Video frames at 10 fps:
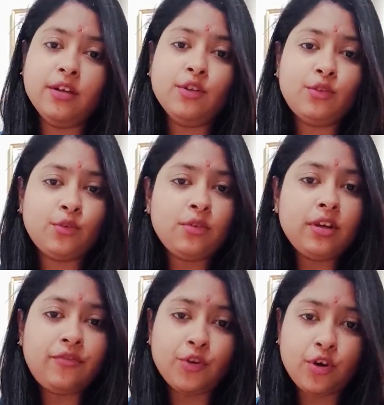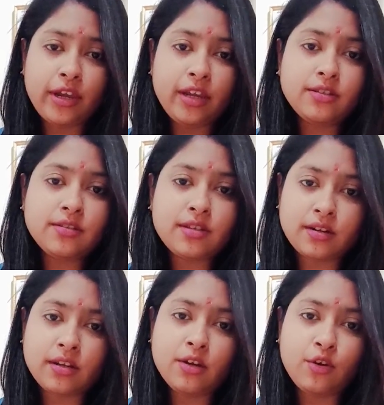So if your age is
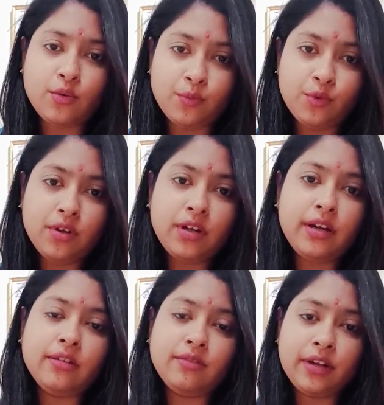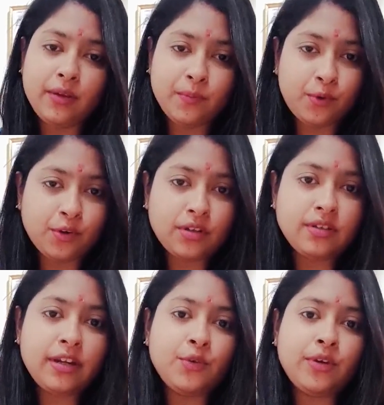30 or more, it is very
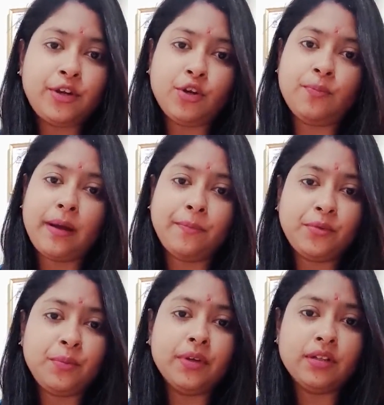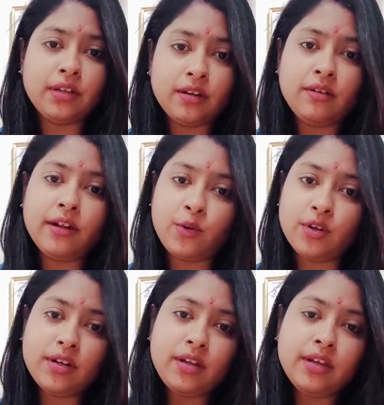important that you get your pap smear done
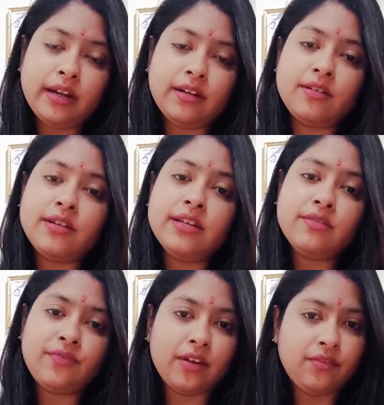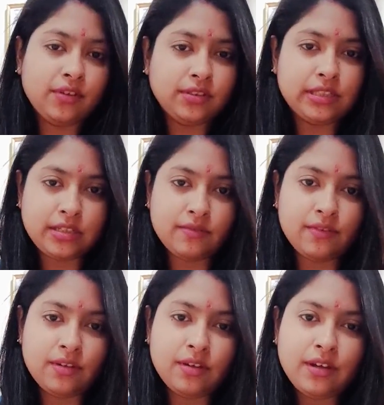regularly at least 5 years
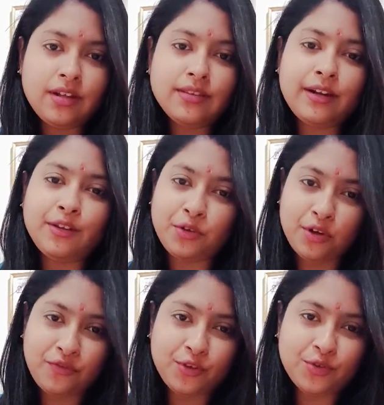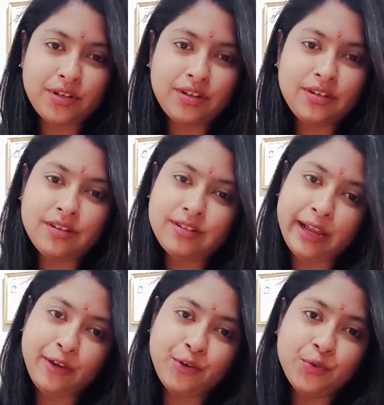interval. That is all for today.
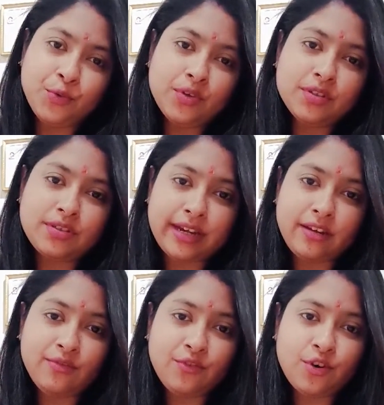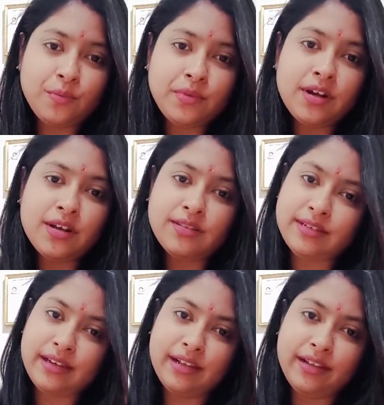Thank you. Stay informed.
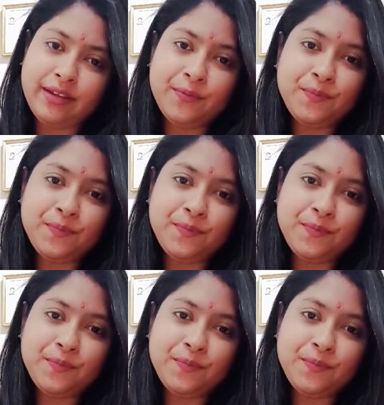Stay healthy.